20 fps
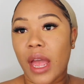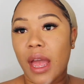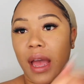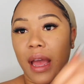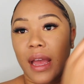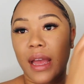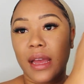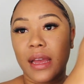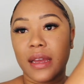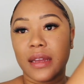
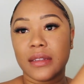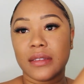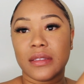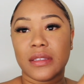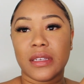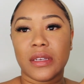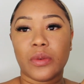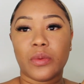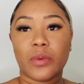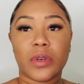
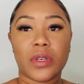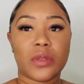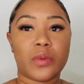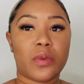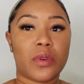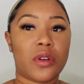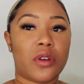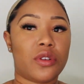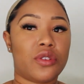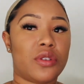and it was
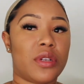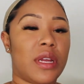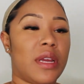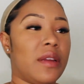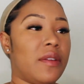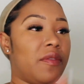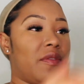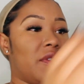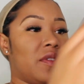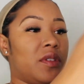
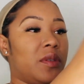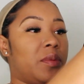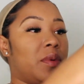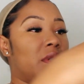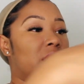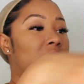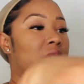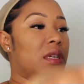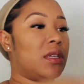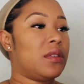
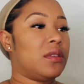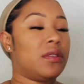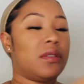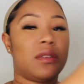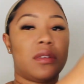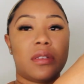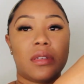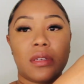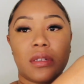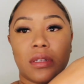150%
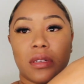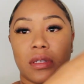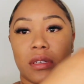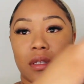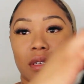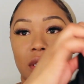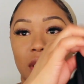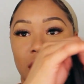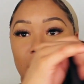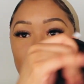
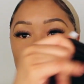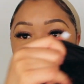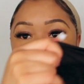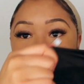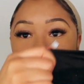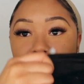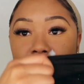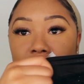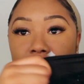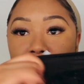
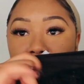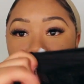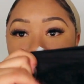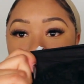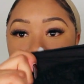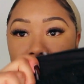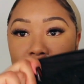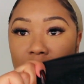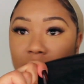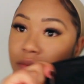density.
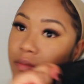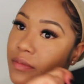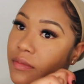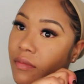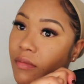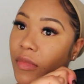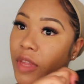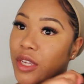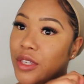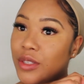
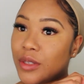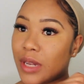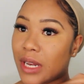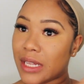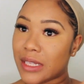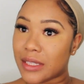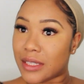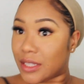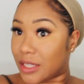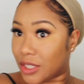So
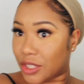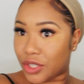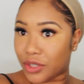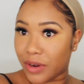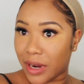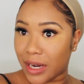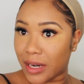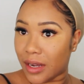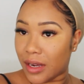let's try it